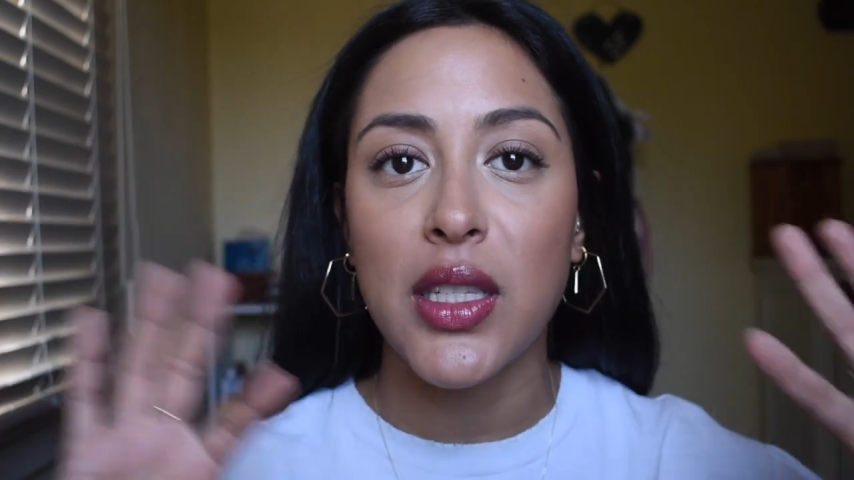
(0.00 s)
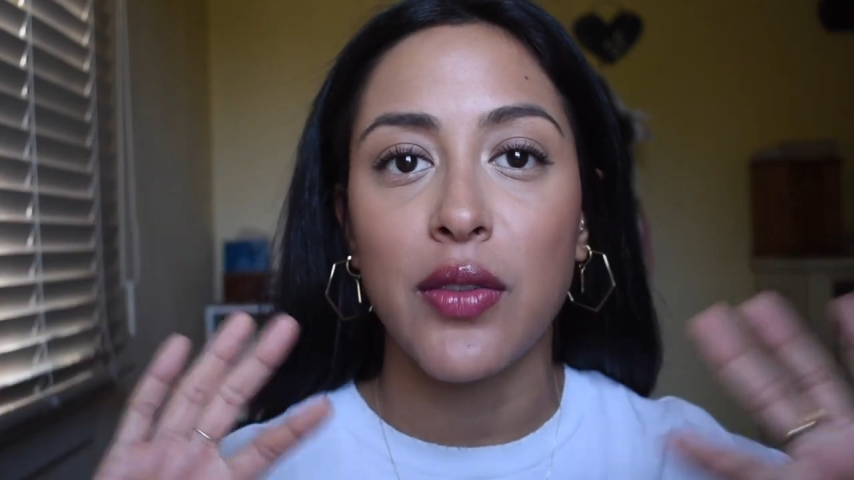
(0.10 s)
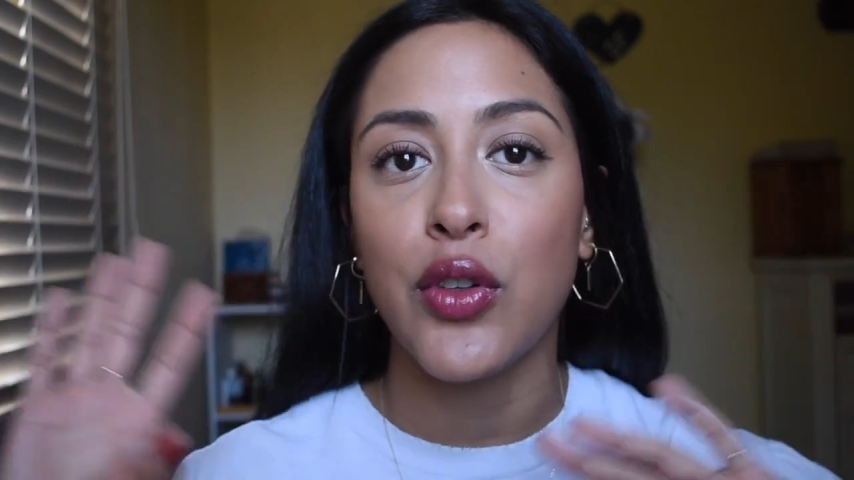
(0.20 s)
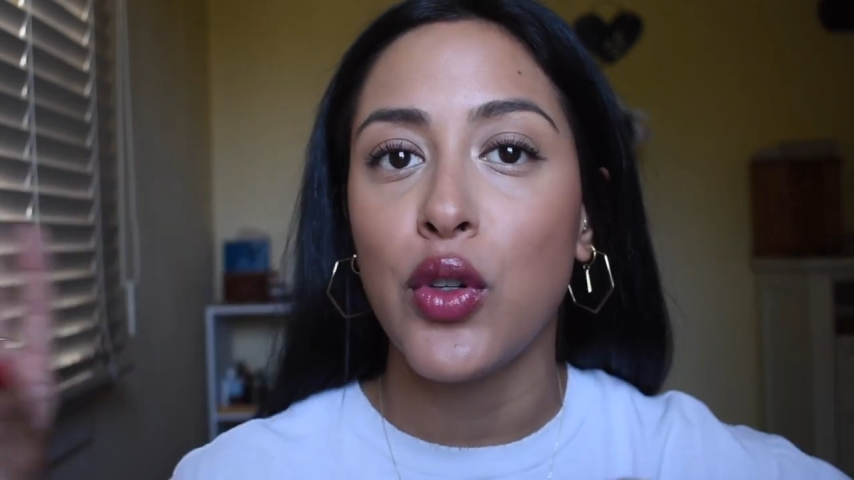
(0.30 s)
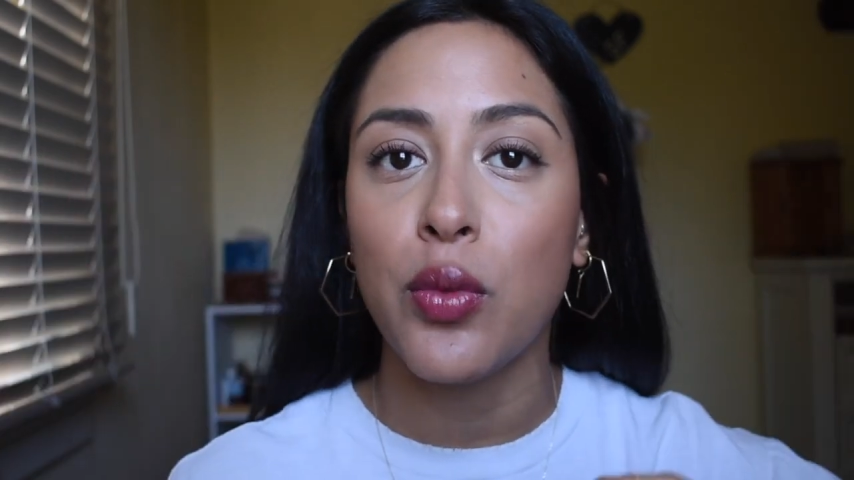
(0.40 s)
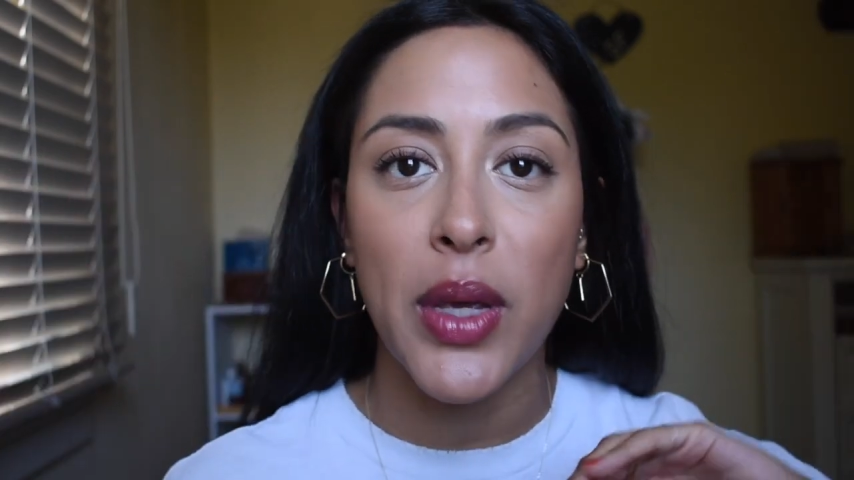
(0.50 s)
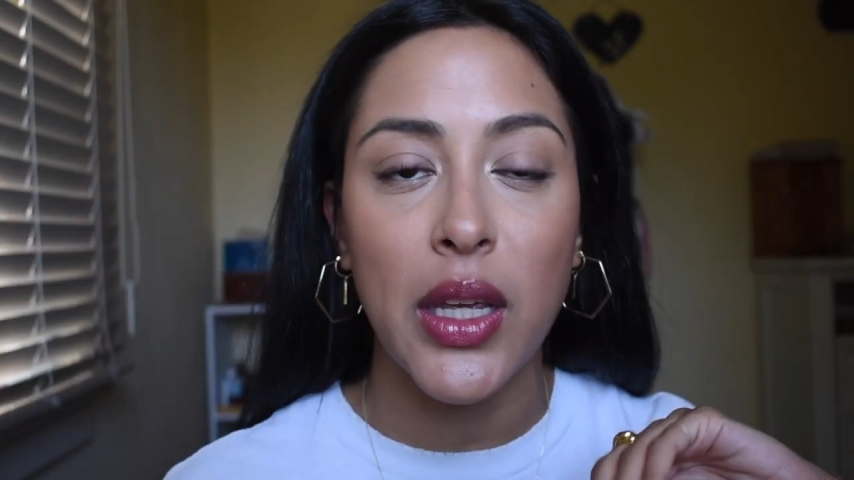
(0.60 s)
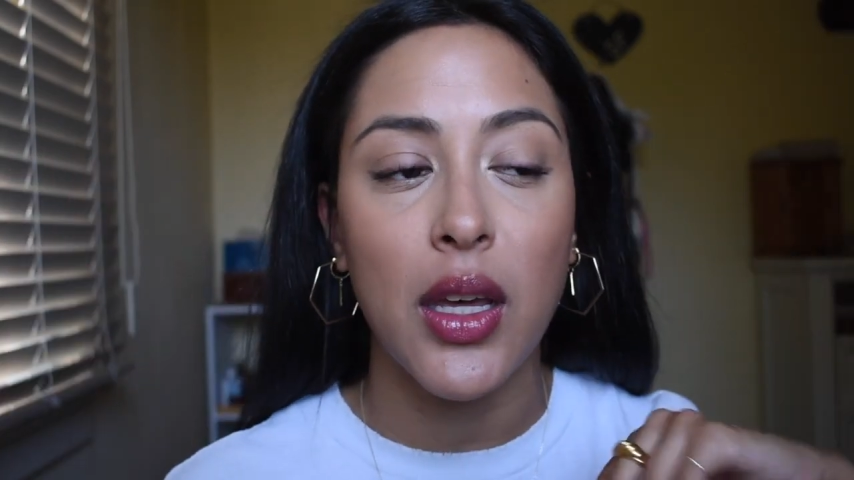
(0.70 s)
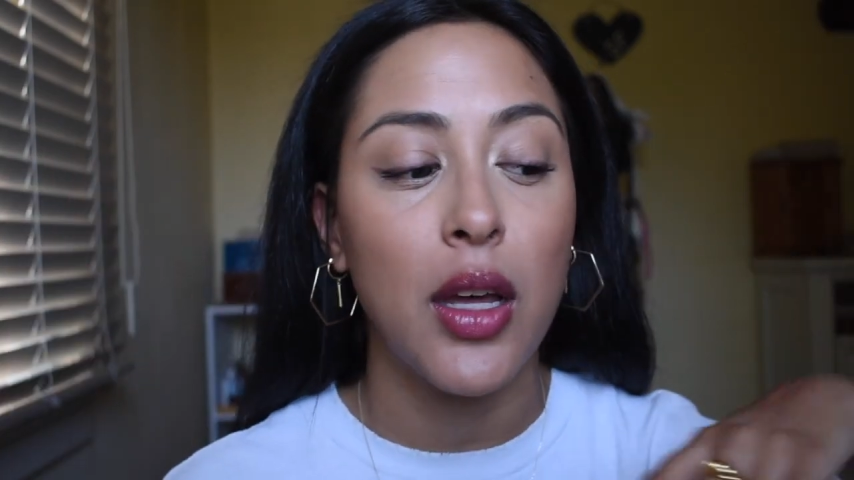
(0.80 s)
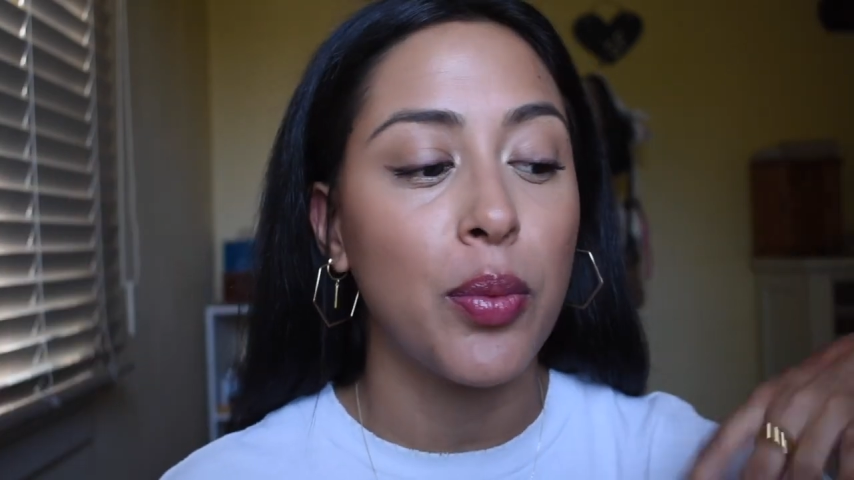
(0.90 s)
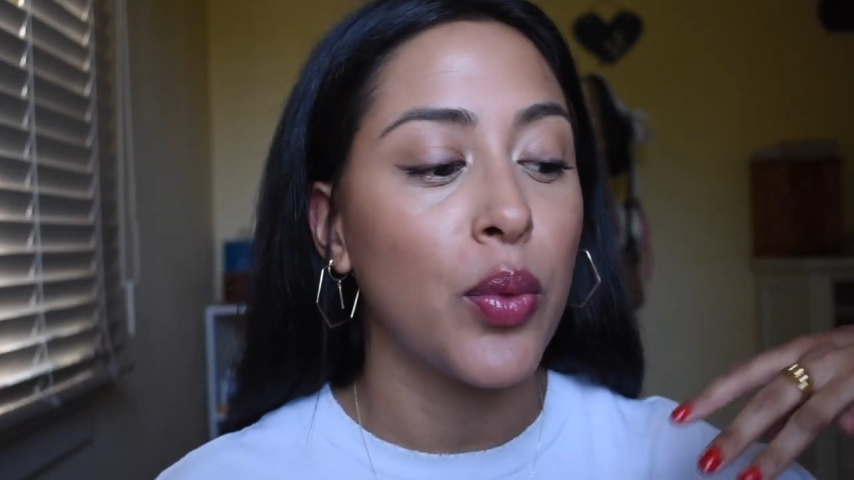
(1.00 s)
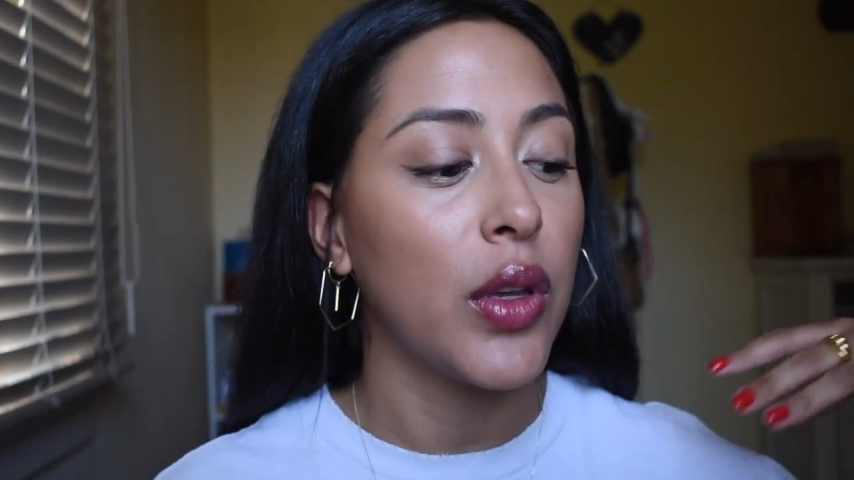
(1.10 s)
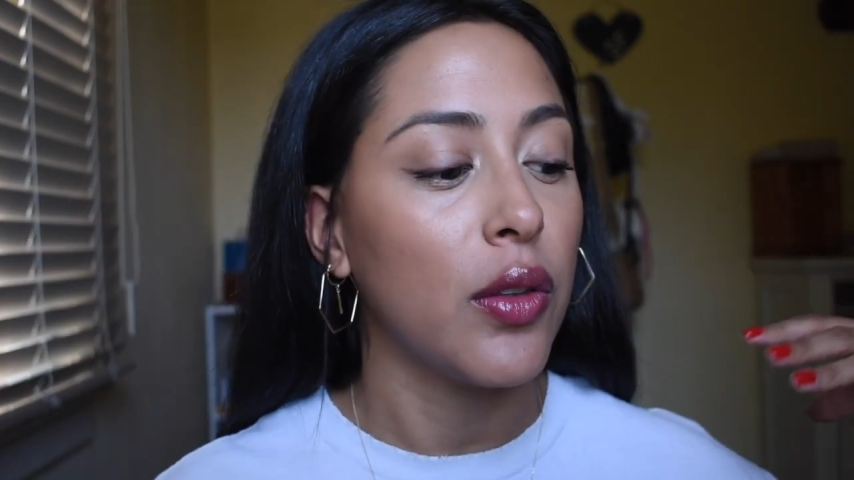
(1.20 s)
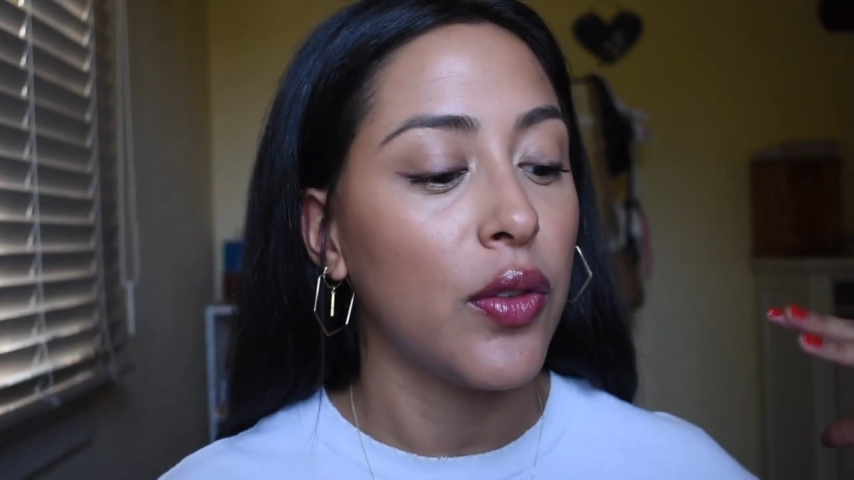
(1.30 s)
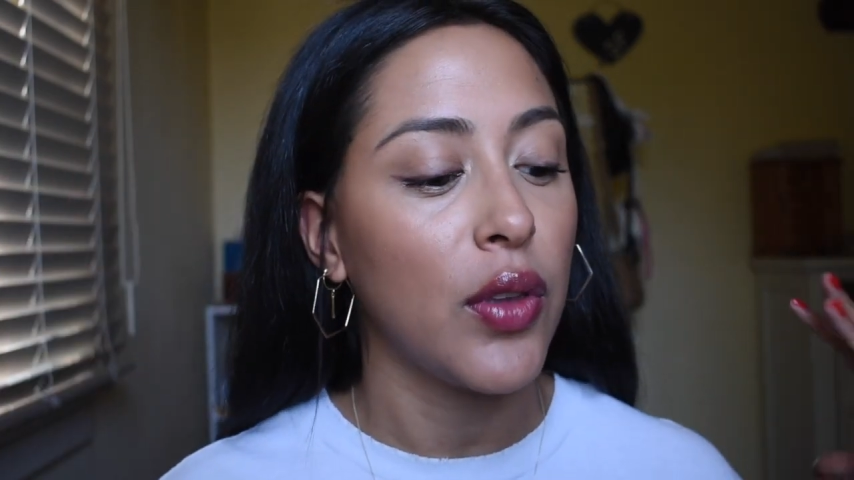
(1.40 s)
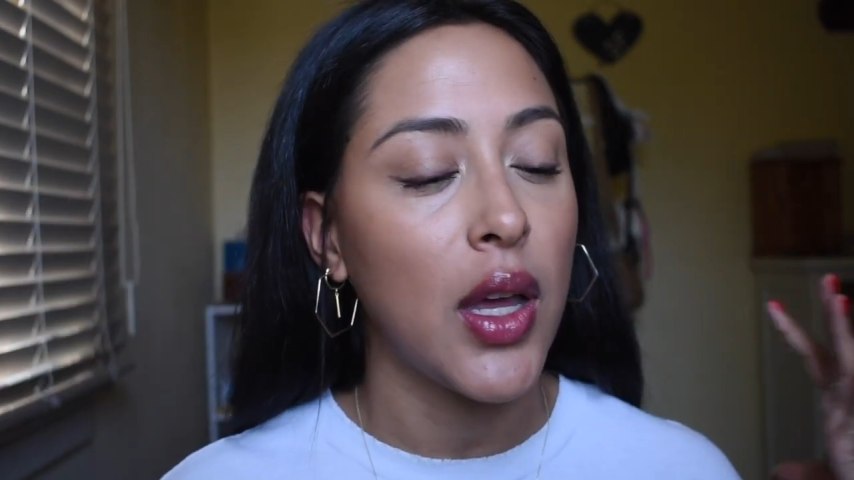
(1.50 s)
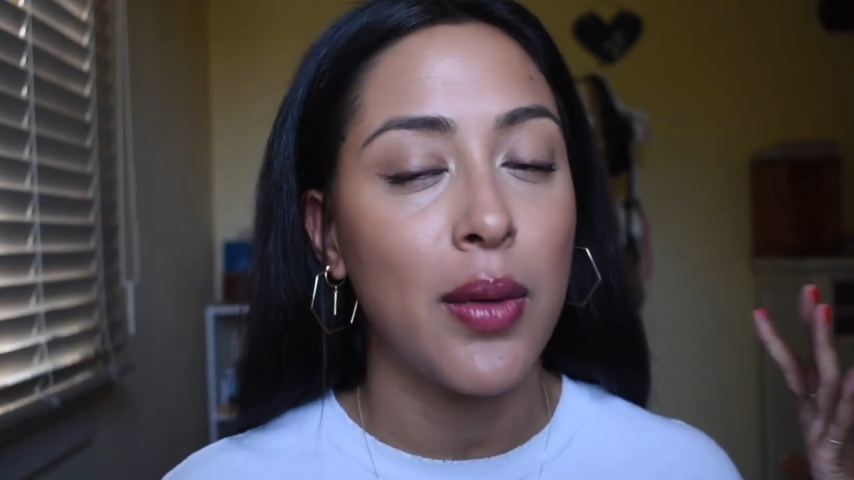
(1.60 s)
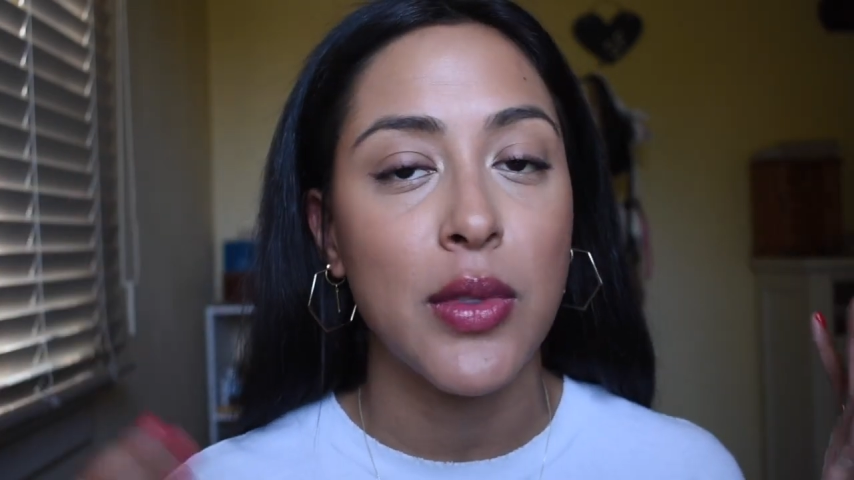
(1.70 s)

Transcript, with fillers: of new makeup with um,